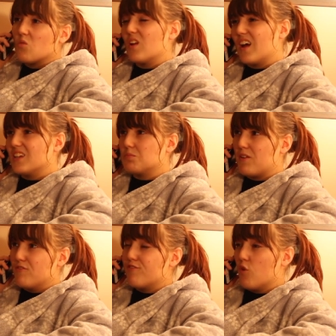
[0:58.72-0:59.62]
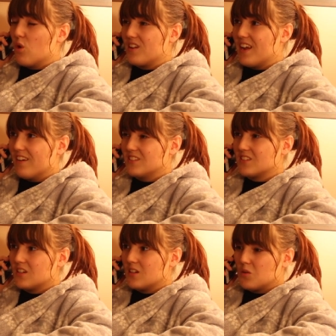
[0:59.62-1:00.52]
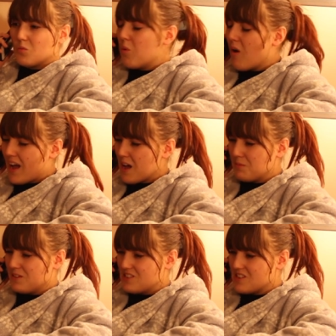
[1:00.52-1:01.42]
Well, it has been four years. What happened?